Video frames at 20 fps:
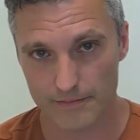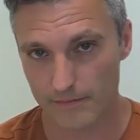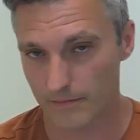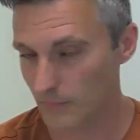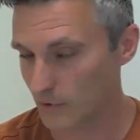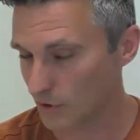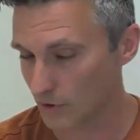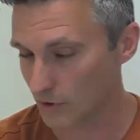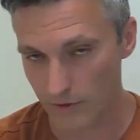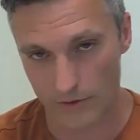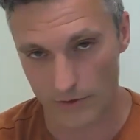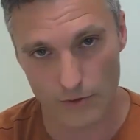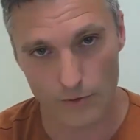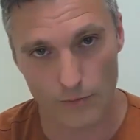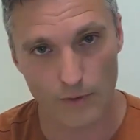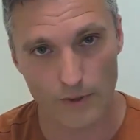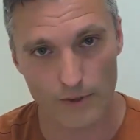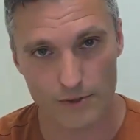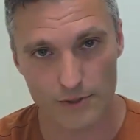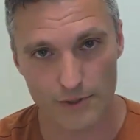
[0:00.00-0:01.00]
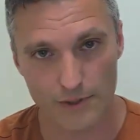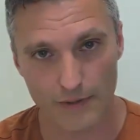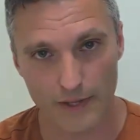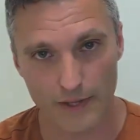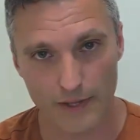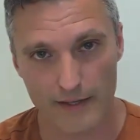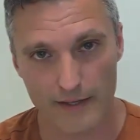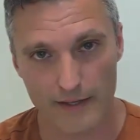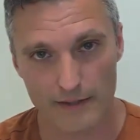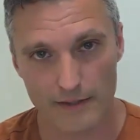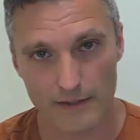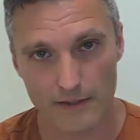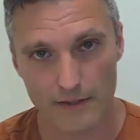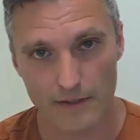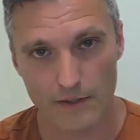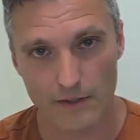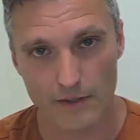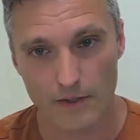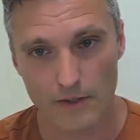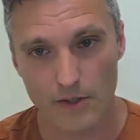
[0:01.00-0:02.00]
but you could do worse than that.
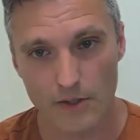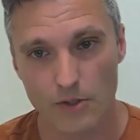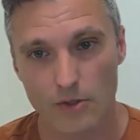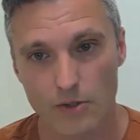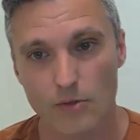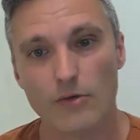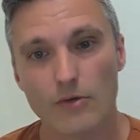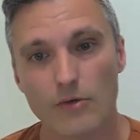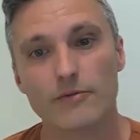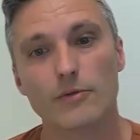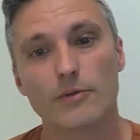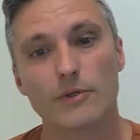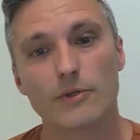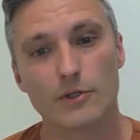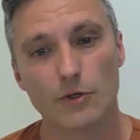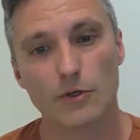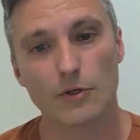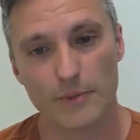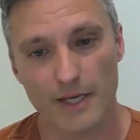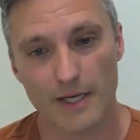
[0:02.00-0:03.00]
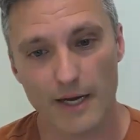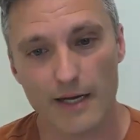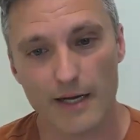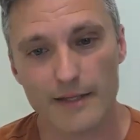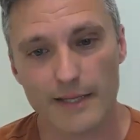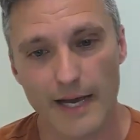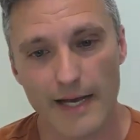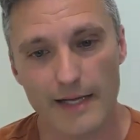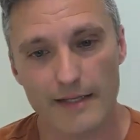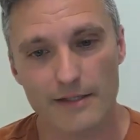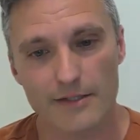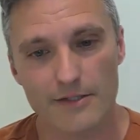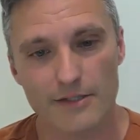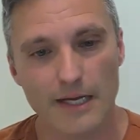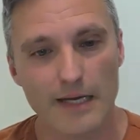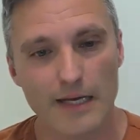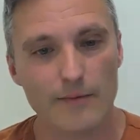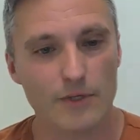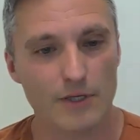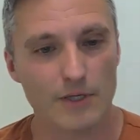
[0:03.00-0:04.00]
Or if you want to go beyond that and say,
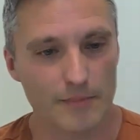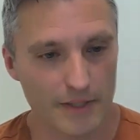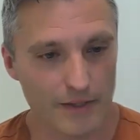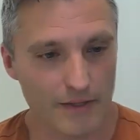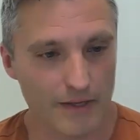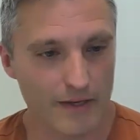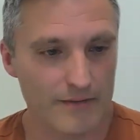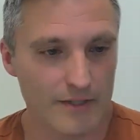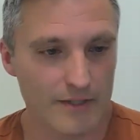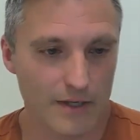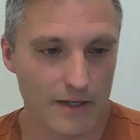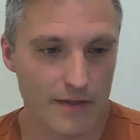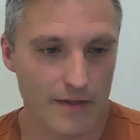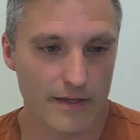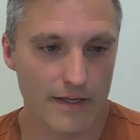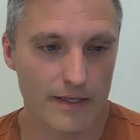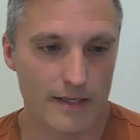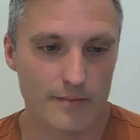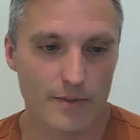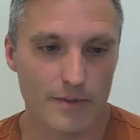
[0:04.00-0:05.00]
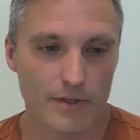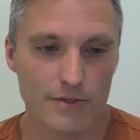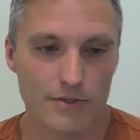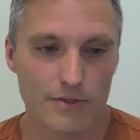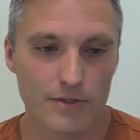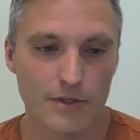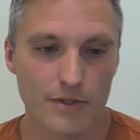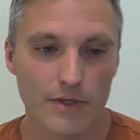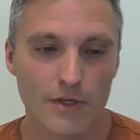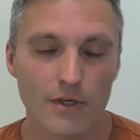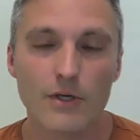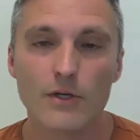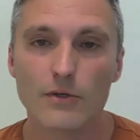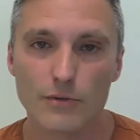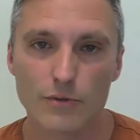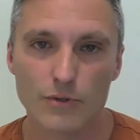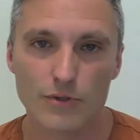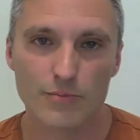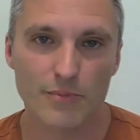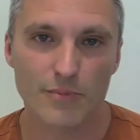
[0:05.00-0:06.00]
I want to be a loving, authentic person
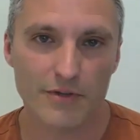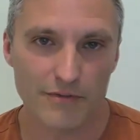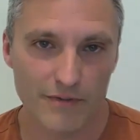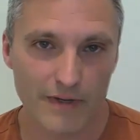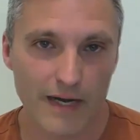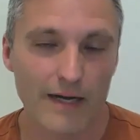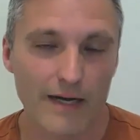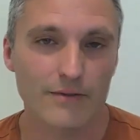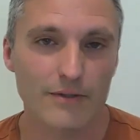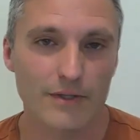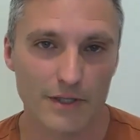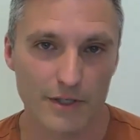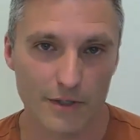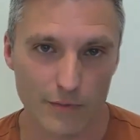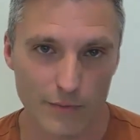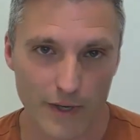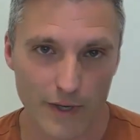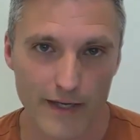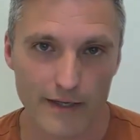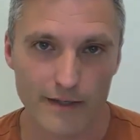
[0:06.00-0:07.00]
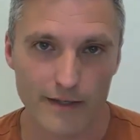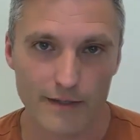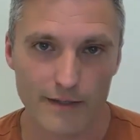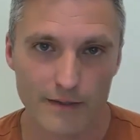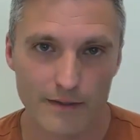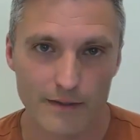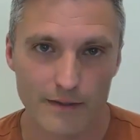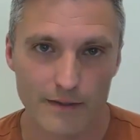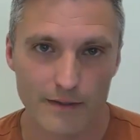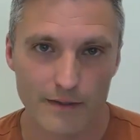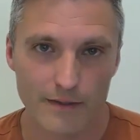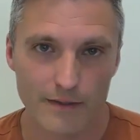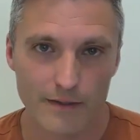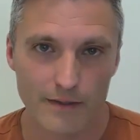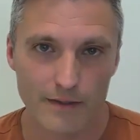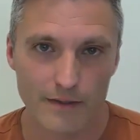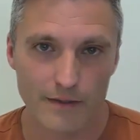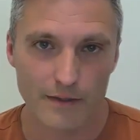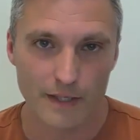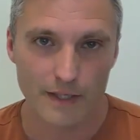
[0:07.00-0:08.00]
who's profoundly awake
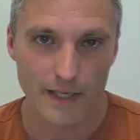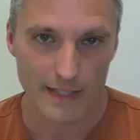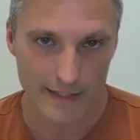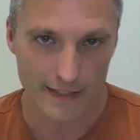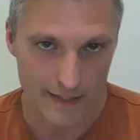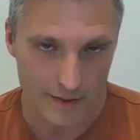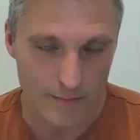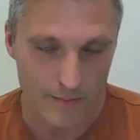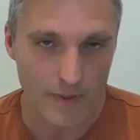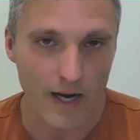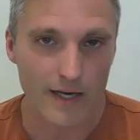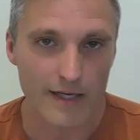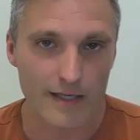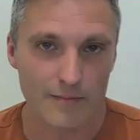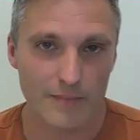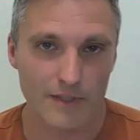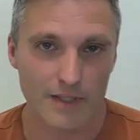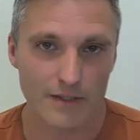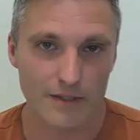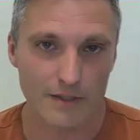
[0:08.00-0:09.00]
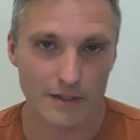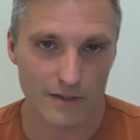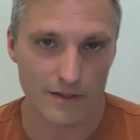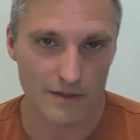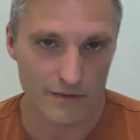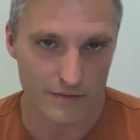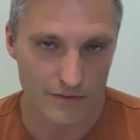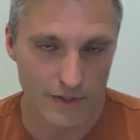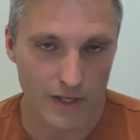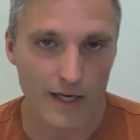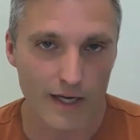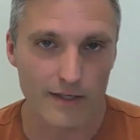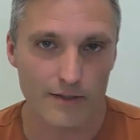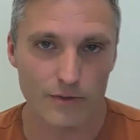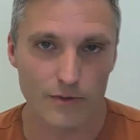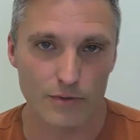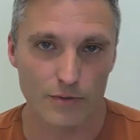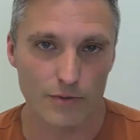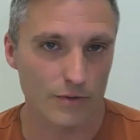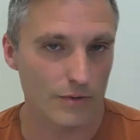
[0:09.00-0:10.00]
and an embodiment of
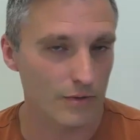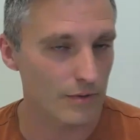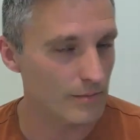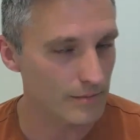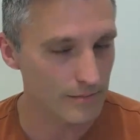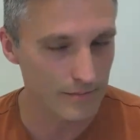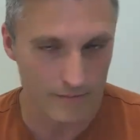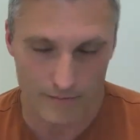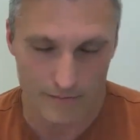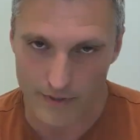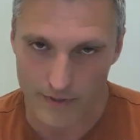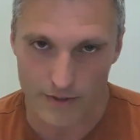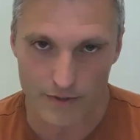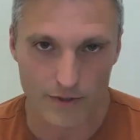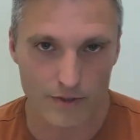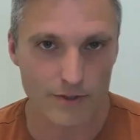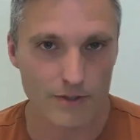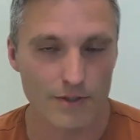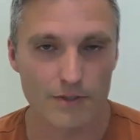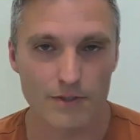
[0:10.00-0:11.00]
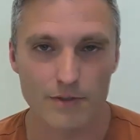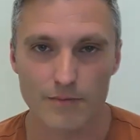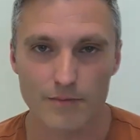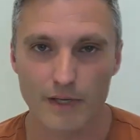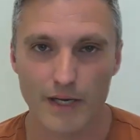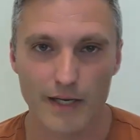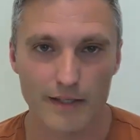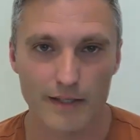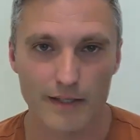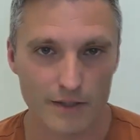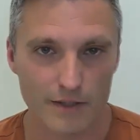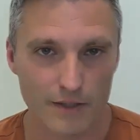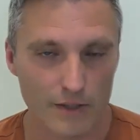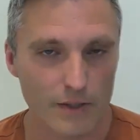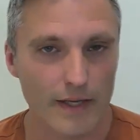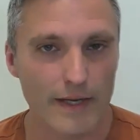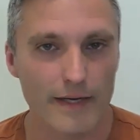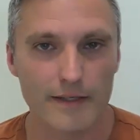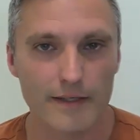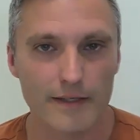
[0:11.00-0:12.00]
non-dual mysticism and
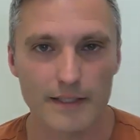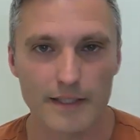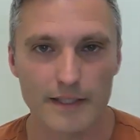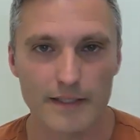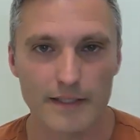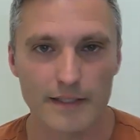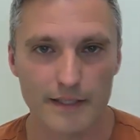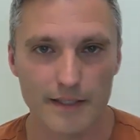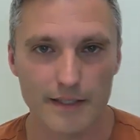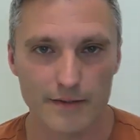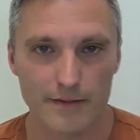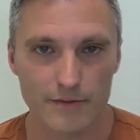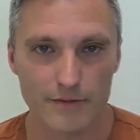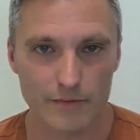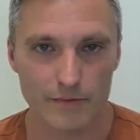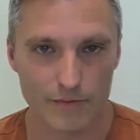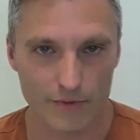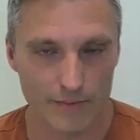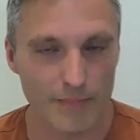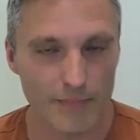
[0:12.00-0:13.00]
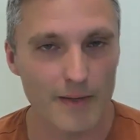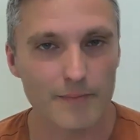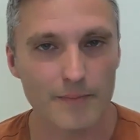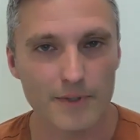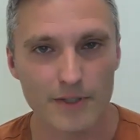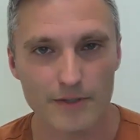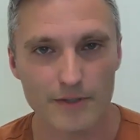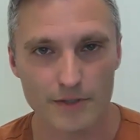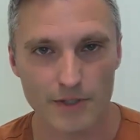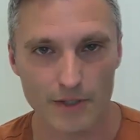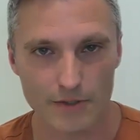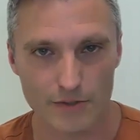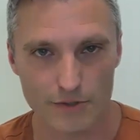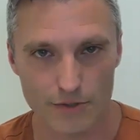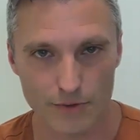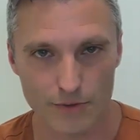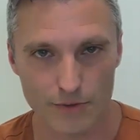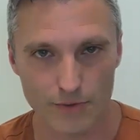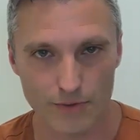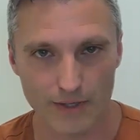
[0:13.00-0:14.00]
clarity and remembrance on a
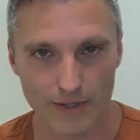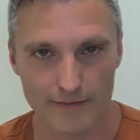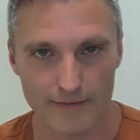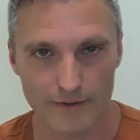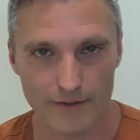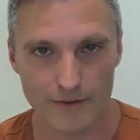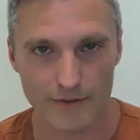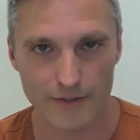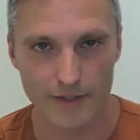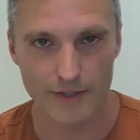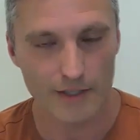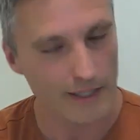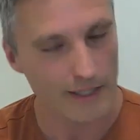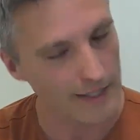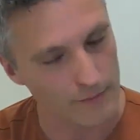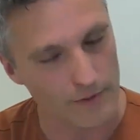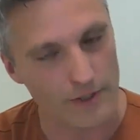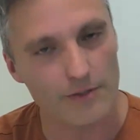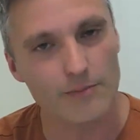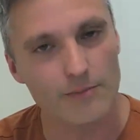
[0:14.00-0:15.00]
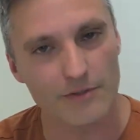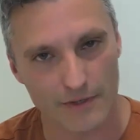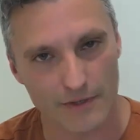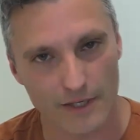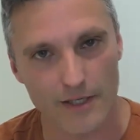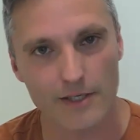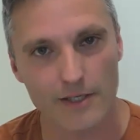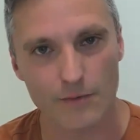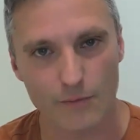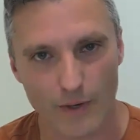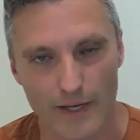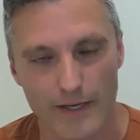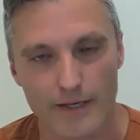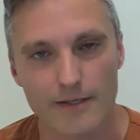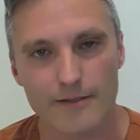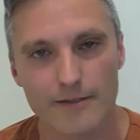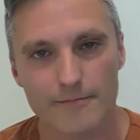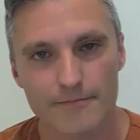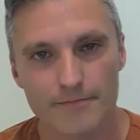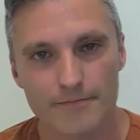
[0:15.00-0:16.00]
soul level. I want to be very awake.